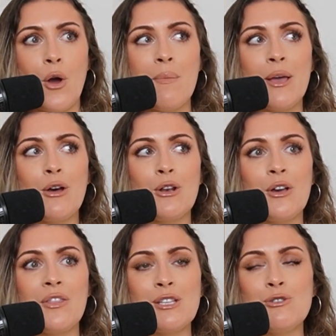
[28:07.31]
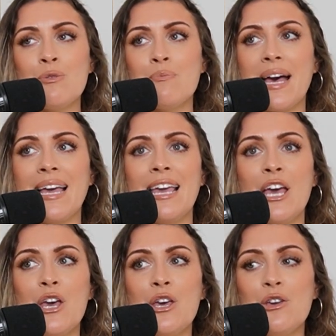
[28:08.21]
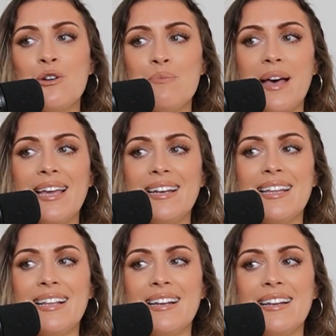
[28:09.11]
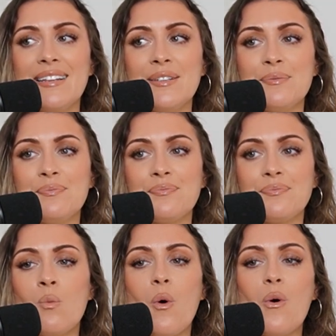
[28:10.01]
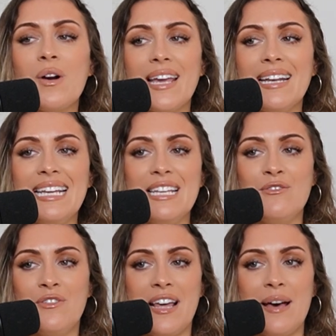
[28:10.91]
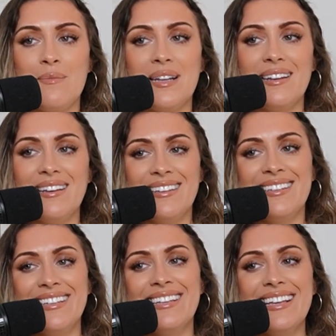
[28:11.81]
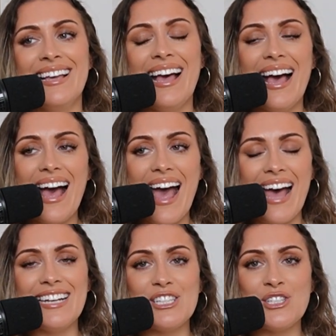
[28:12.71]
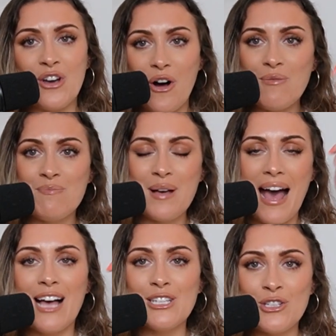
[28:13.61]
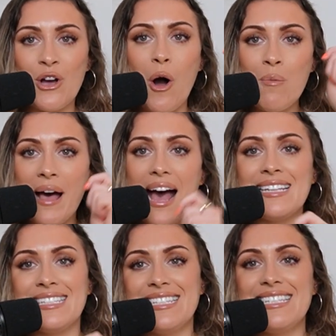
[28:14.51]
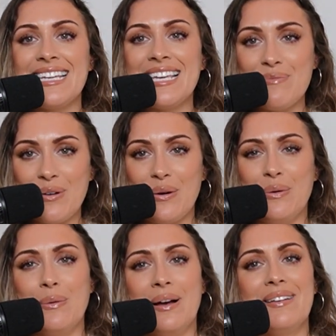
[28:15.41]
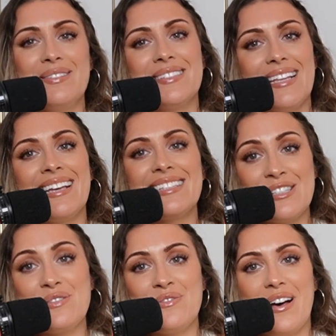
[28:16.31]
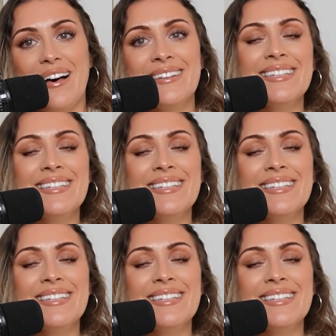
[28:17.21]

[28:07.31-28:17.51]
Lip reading: Oh my God, look at this. You can buy a little walking lead for them and a and a top hat and dicky bow. I was like, it's too far.